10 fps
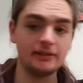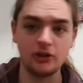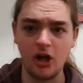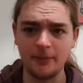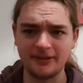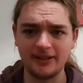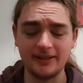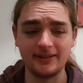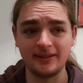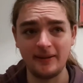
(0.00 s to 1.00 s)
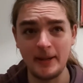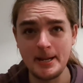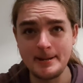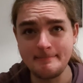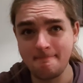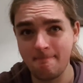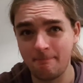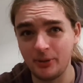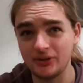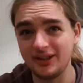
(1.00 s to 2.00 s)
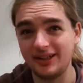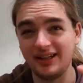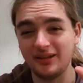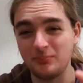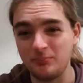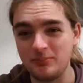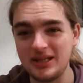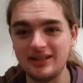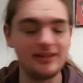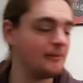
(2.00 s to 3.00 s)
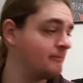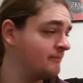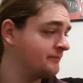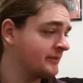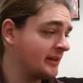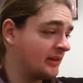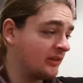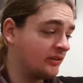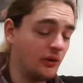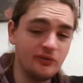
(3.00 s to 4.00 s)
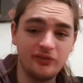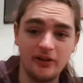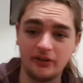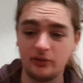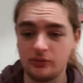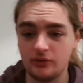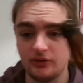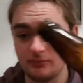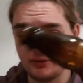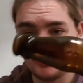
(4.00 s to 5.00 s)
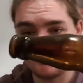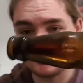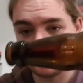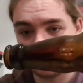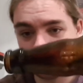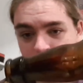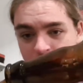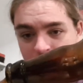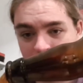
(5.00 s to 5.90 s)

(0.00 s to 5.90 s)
Carbs light, body is medium. So far so good. I'm gonna give it a top up.